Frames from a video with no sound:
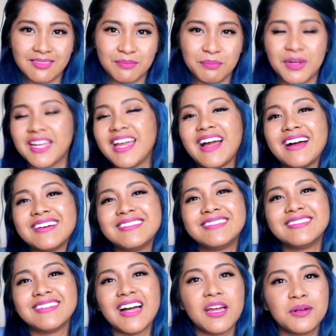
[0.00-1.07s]
But yeah,
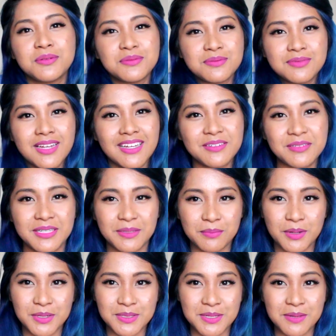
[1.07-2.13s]
I don't eat
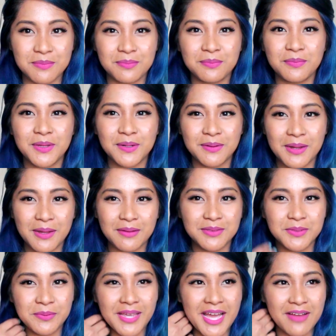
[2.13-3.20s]
parsnip.
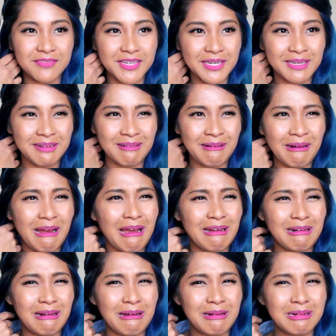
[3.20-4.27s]
Do we have that here? I
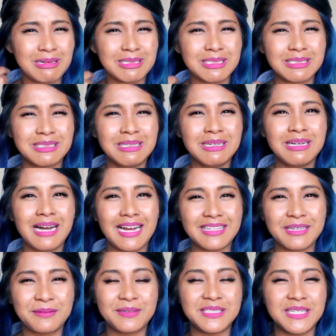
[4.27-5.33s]
don't know. I
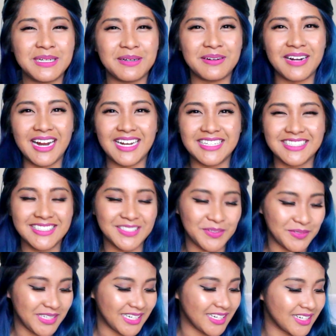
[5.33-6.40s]
think we do. I just
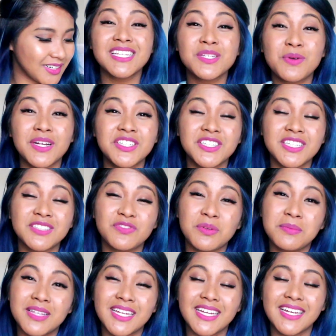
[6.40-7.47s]
don't eat it. This question is
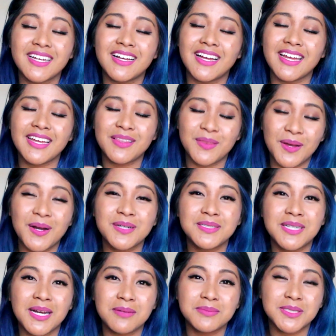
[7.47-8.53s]
from Lydia, a
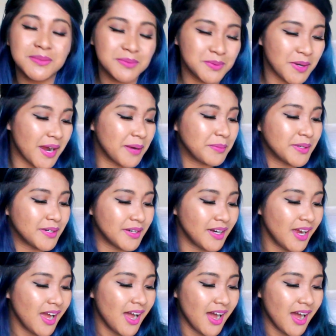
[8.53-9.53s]
longtime subscriber.